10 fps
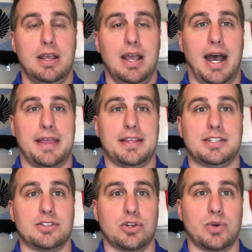Uh, this
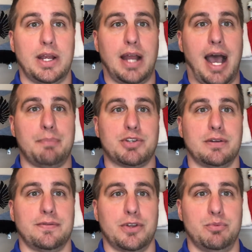is a great option
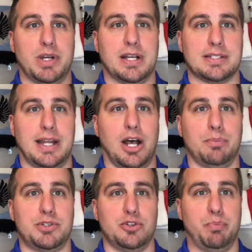for you because it
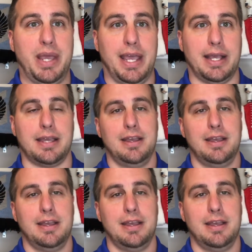helps you pick